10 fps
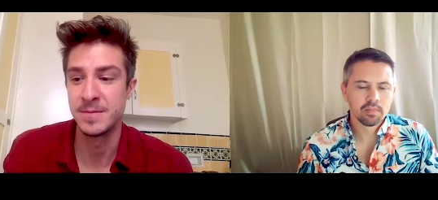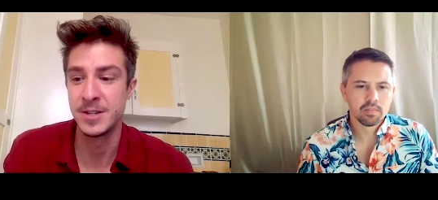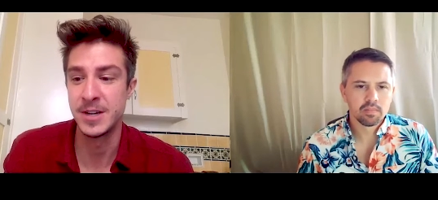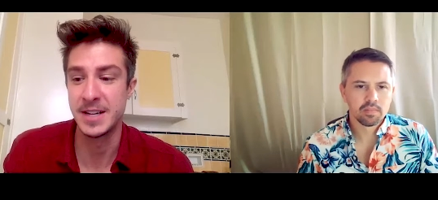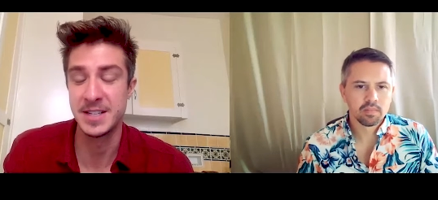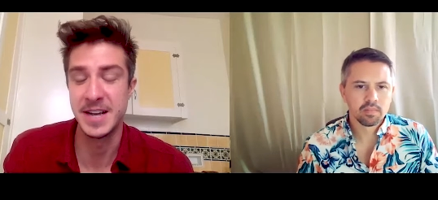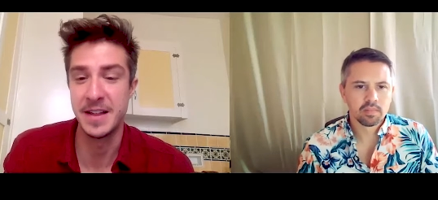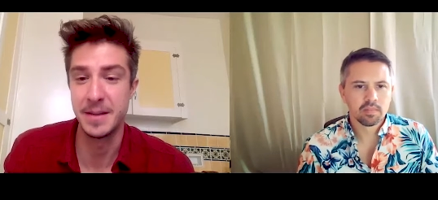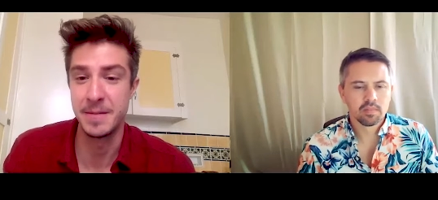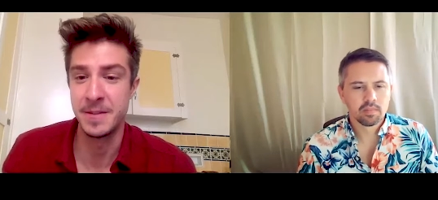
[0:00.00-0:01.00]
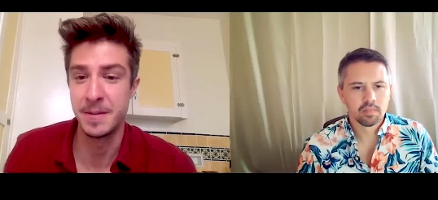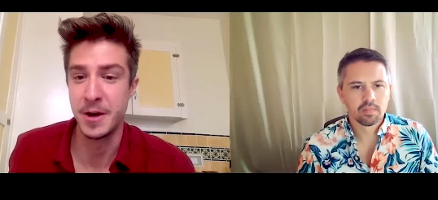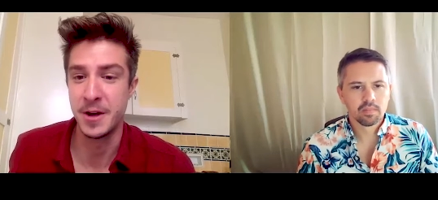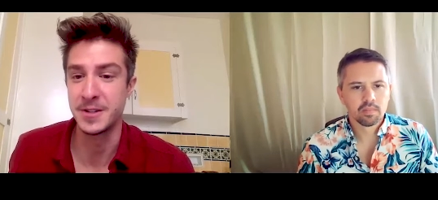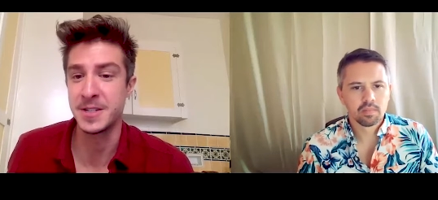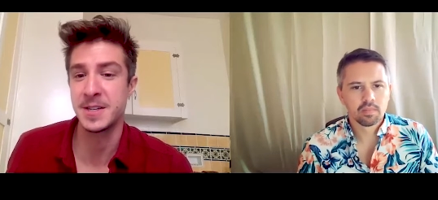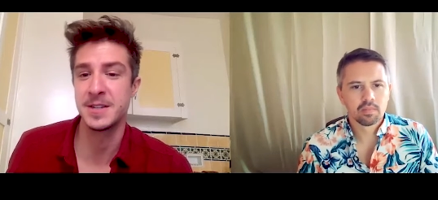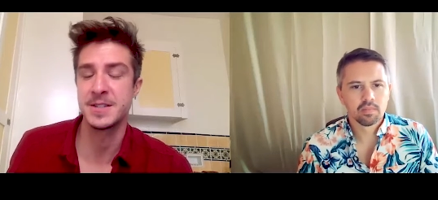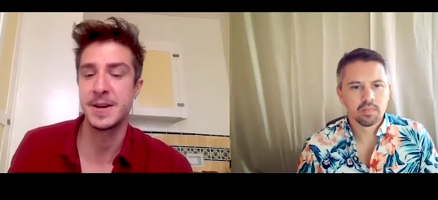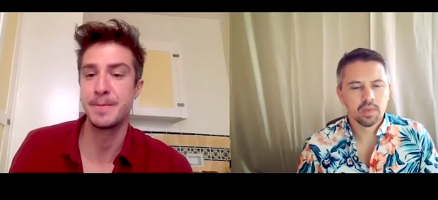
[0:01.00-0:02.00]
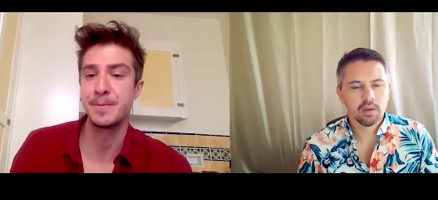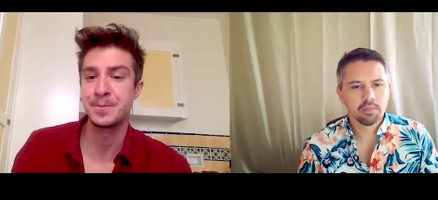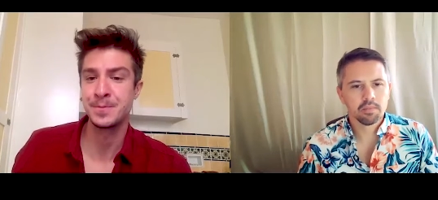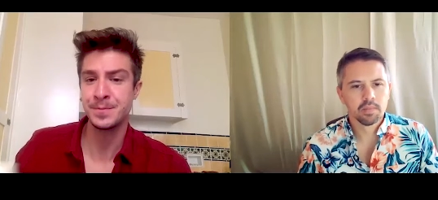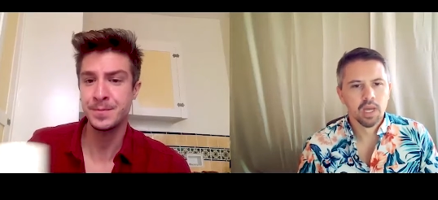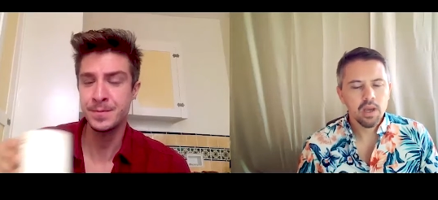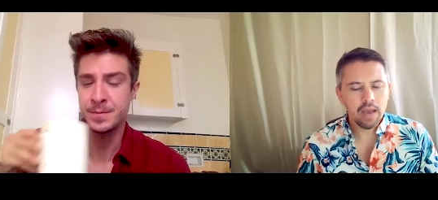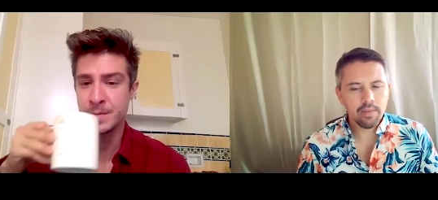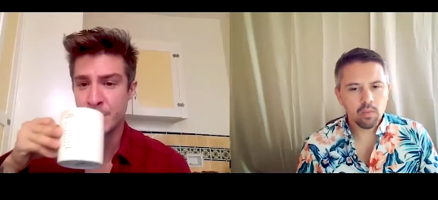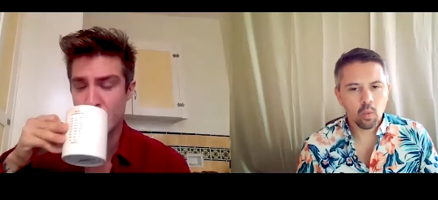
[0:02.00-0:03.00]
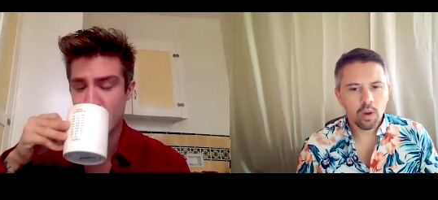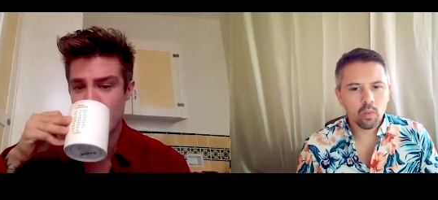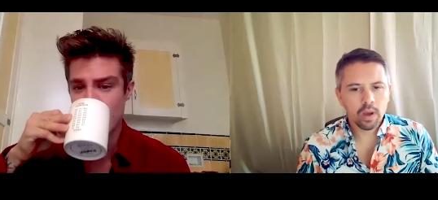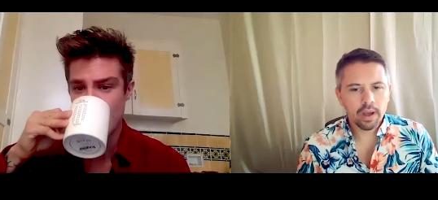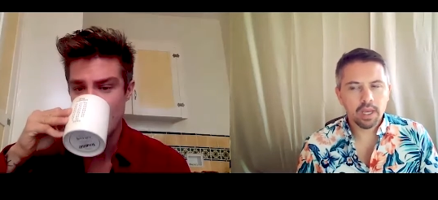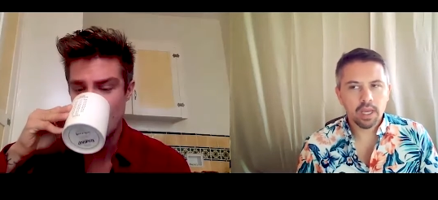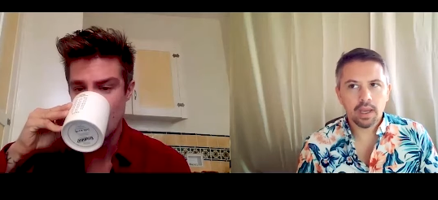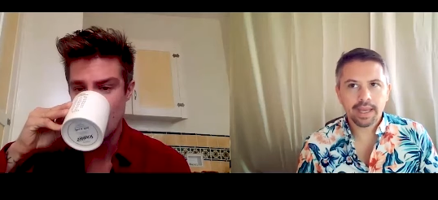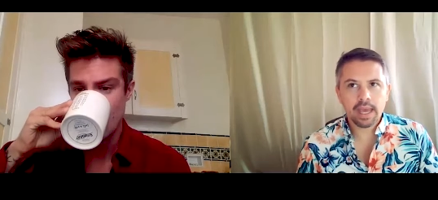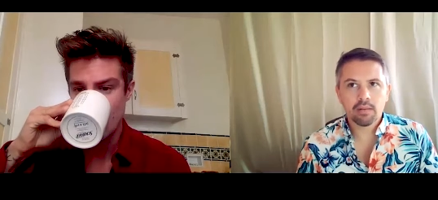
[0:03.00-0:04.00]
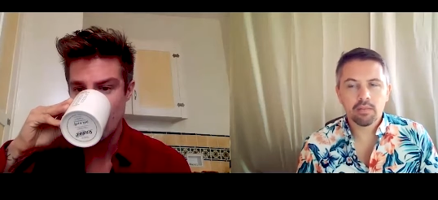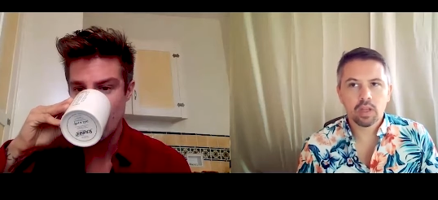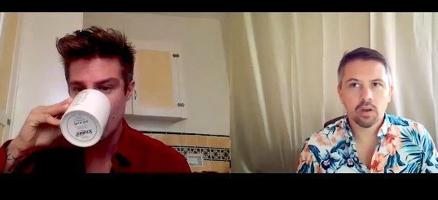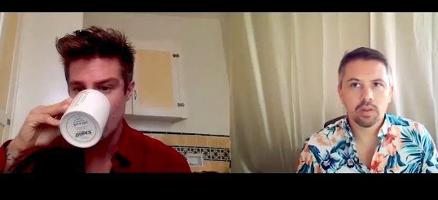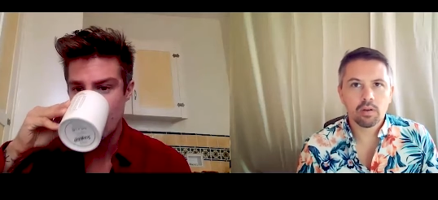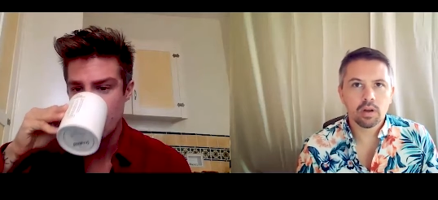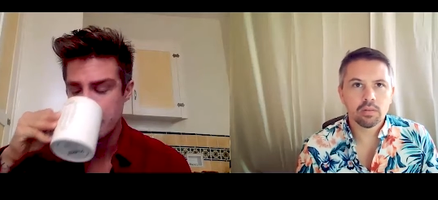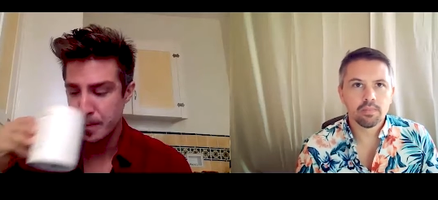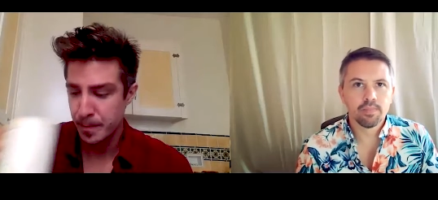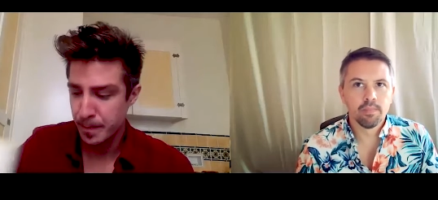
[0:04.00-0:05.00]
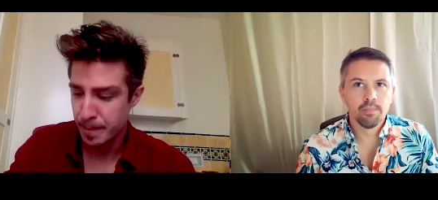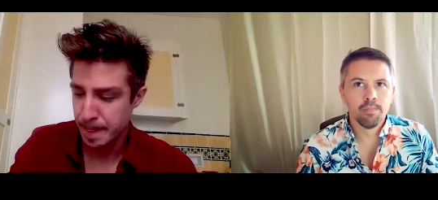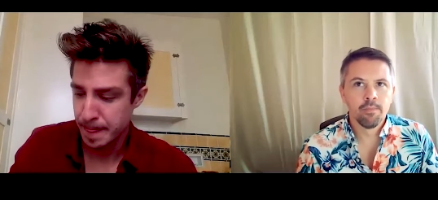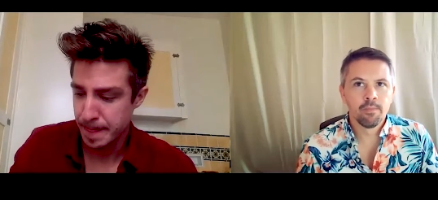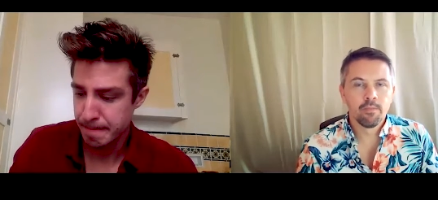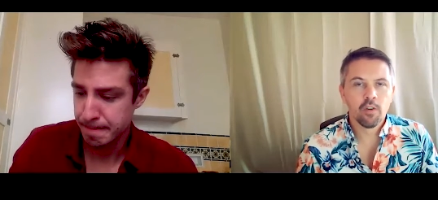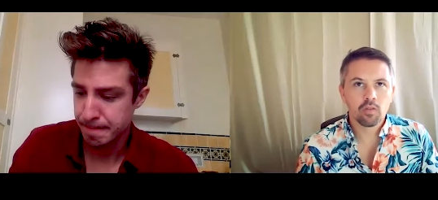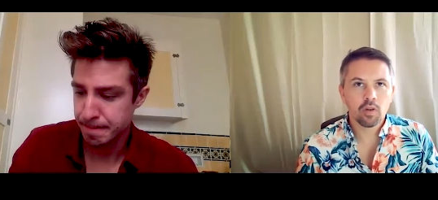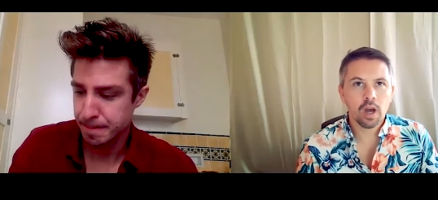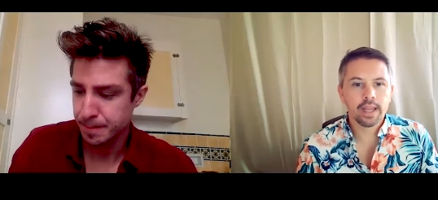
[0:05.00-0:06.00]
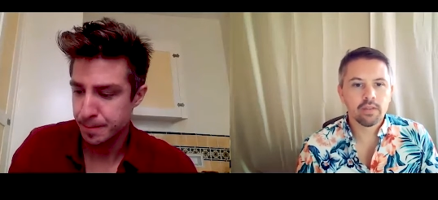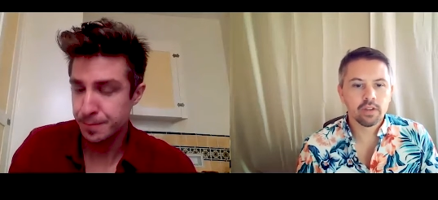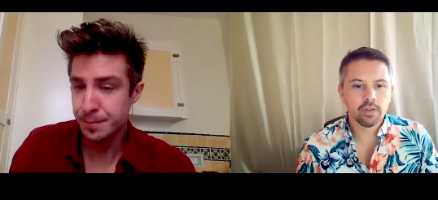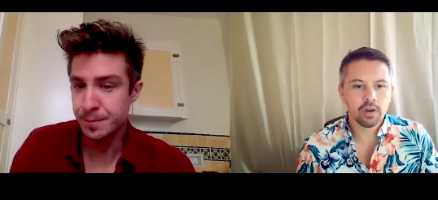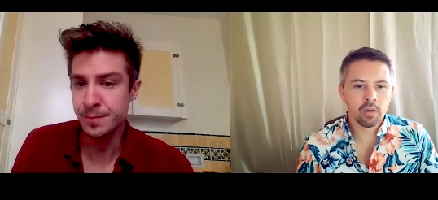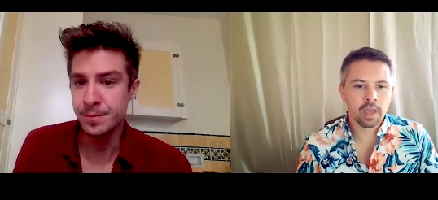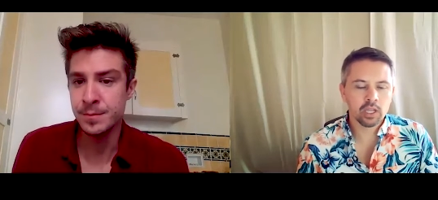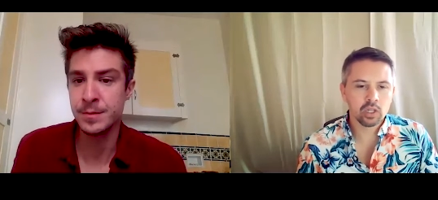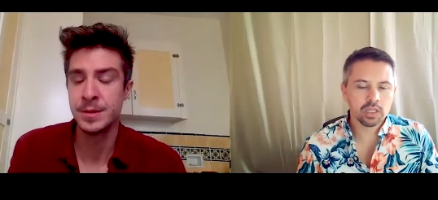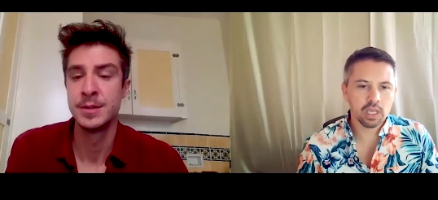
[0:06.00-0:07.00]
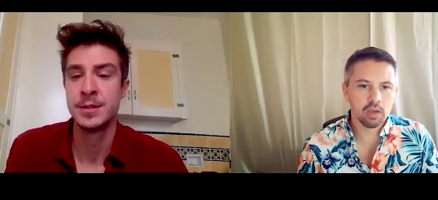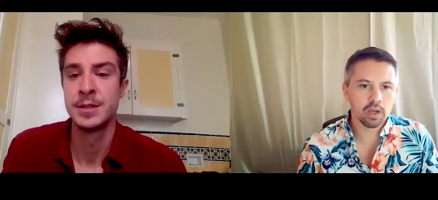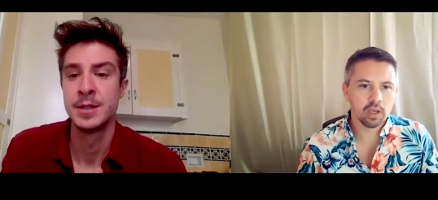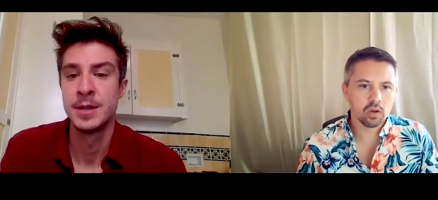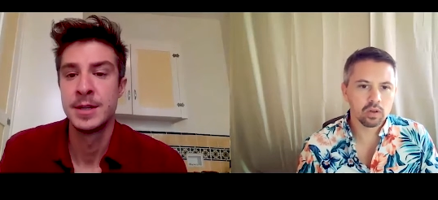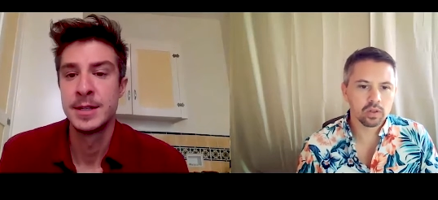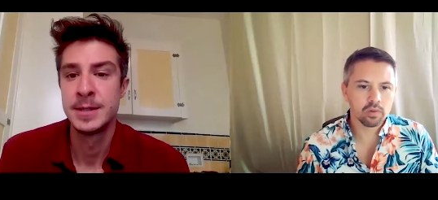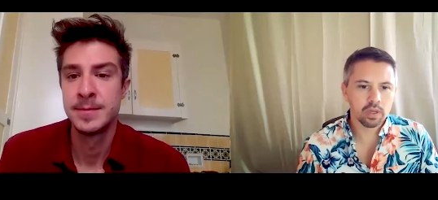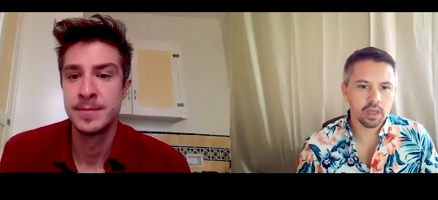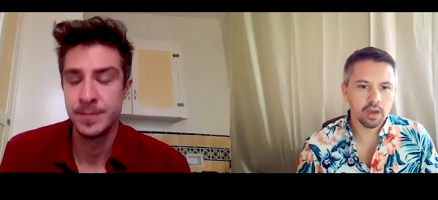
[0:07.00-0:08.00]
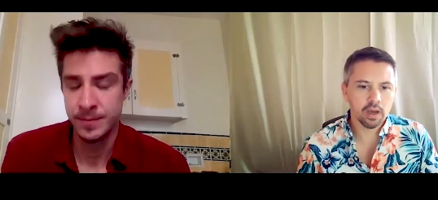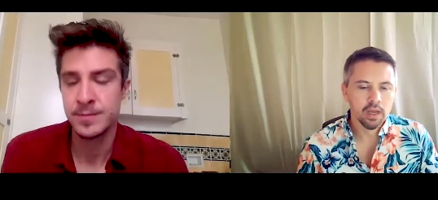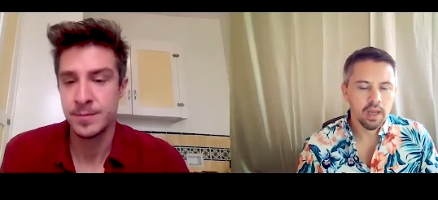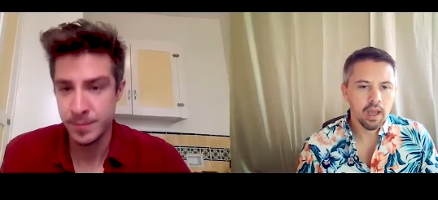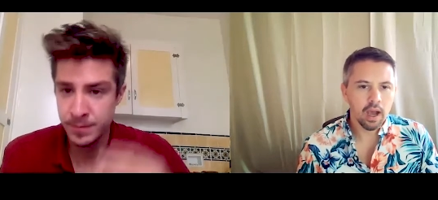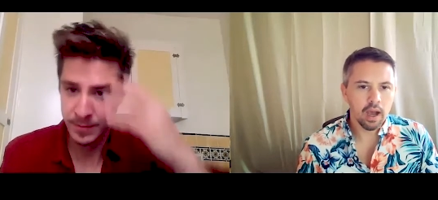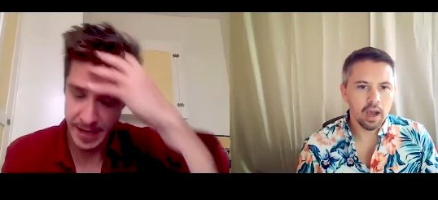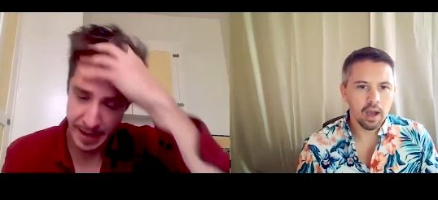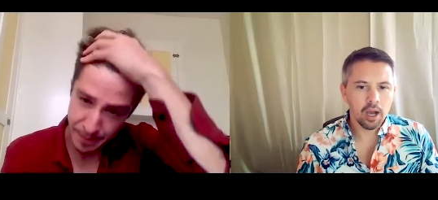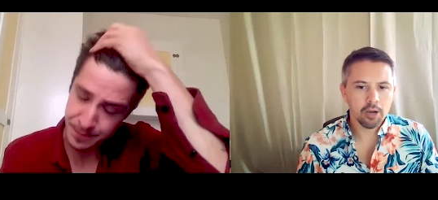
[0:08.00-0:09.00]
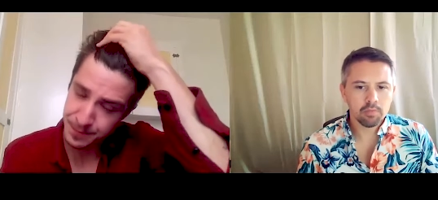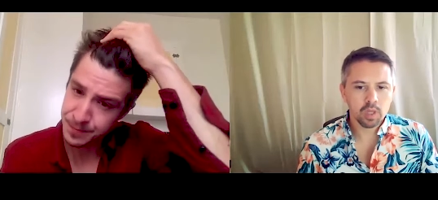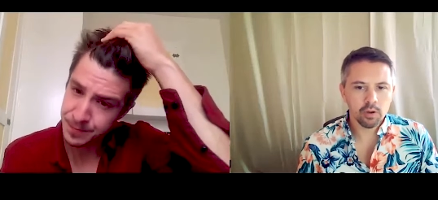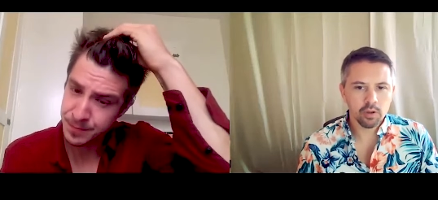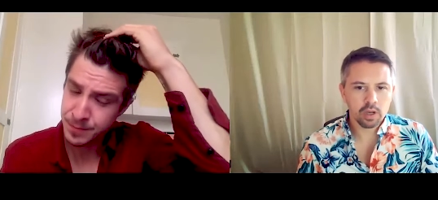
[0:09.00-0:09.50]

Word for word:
Speaker 1: you got to stay on the pulse. So. Yeah. I mean,
Speaker 2: again, there are a variety of different locations here in Costa Rica. You